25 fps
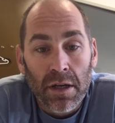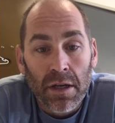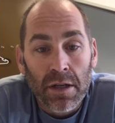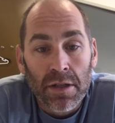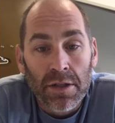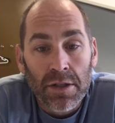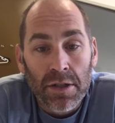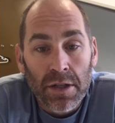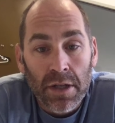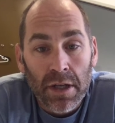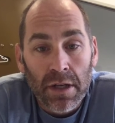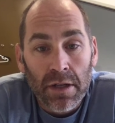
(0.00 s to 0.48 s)

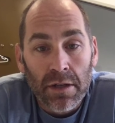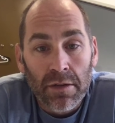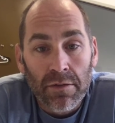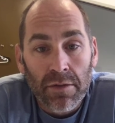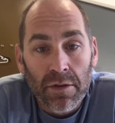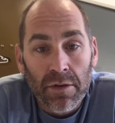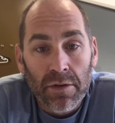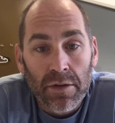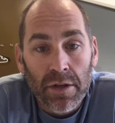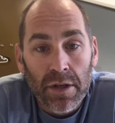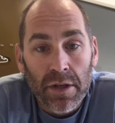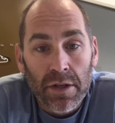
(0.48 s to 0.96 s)
genetic
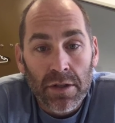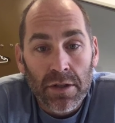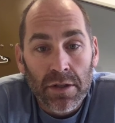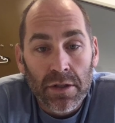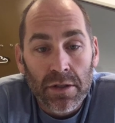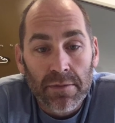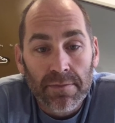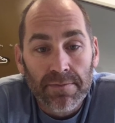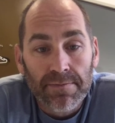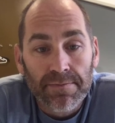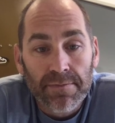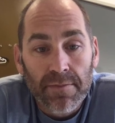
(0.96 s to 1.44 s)
variation.
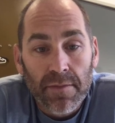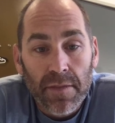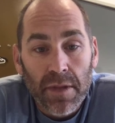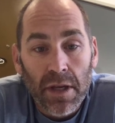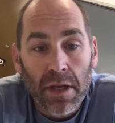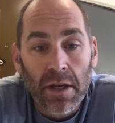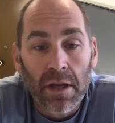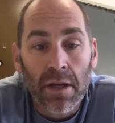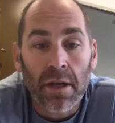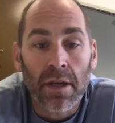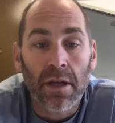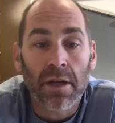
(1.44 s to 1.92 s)

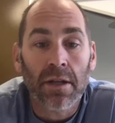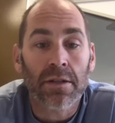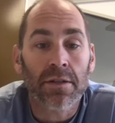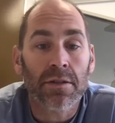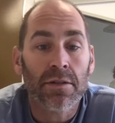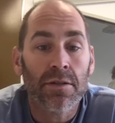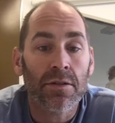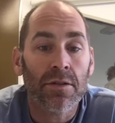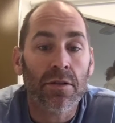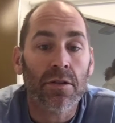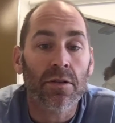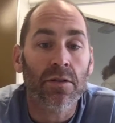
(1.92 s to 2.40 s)
And
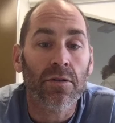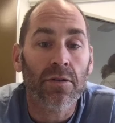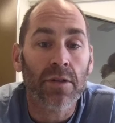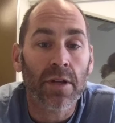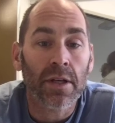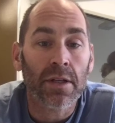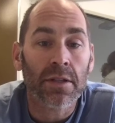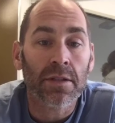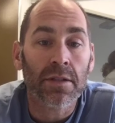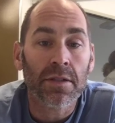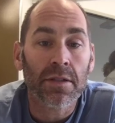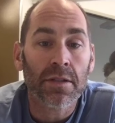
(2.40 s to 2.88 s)
so
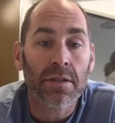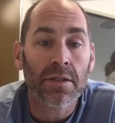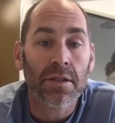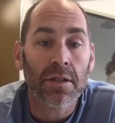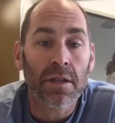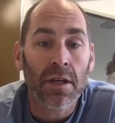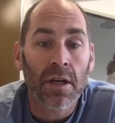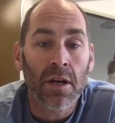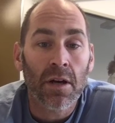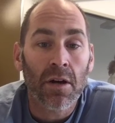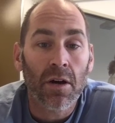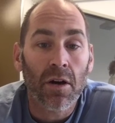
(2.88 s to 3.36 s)
that's
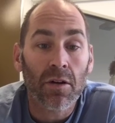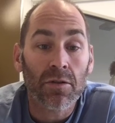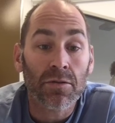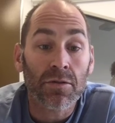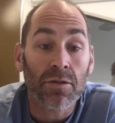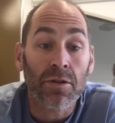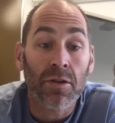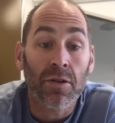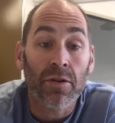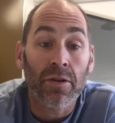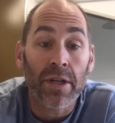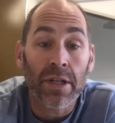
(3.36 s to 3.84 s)
also
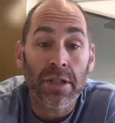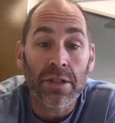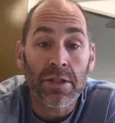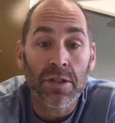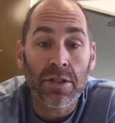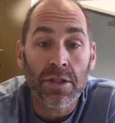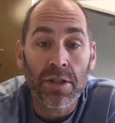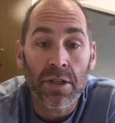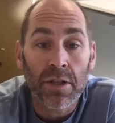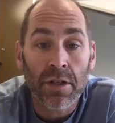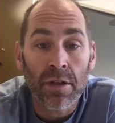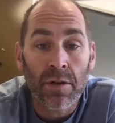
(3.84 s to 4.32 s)
known as
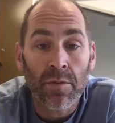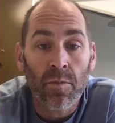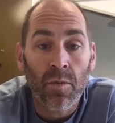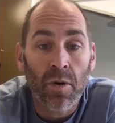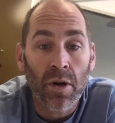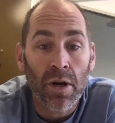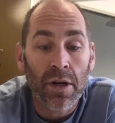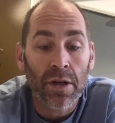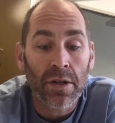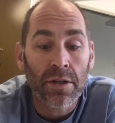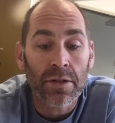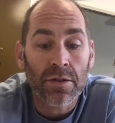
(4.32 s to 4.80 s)

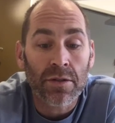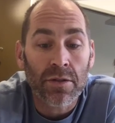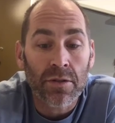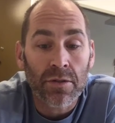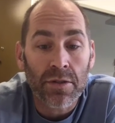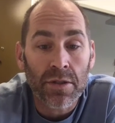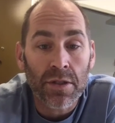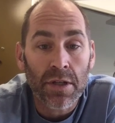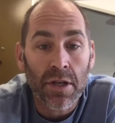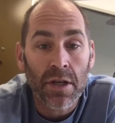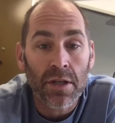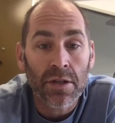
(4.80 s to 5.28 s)
genome-wide
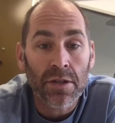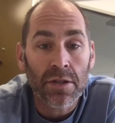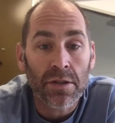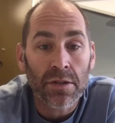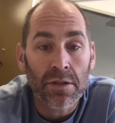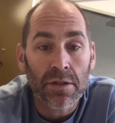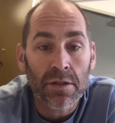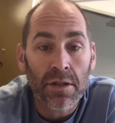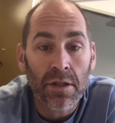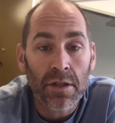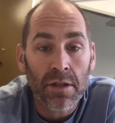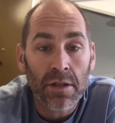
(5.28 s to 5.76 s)
association
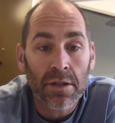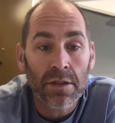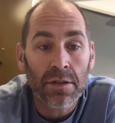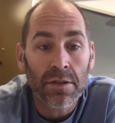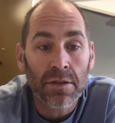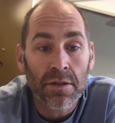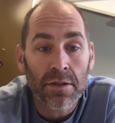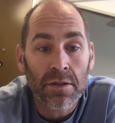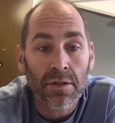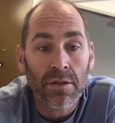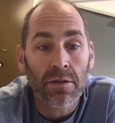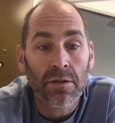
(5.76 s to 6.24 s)

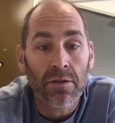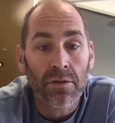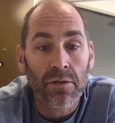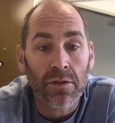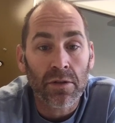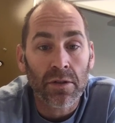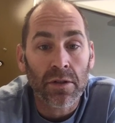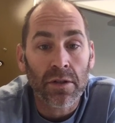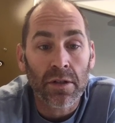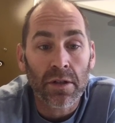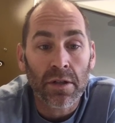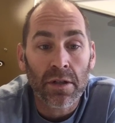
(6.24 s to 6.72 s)
studies,
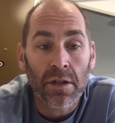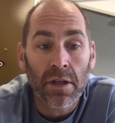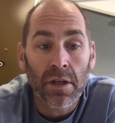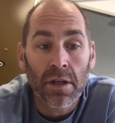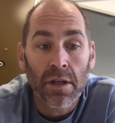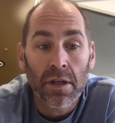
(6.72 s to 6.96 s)
or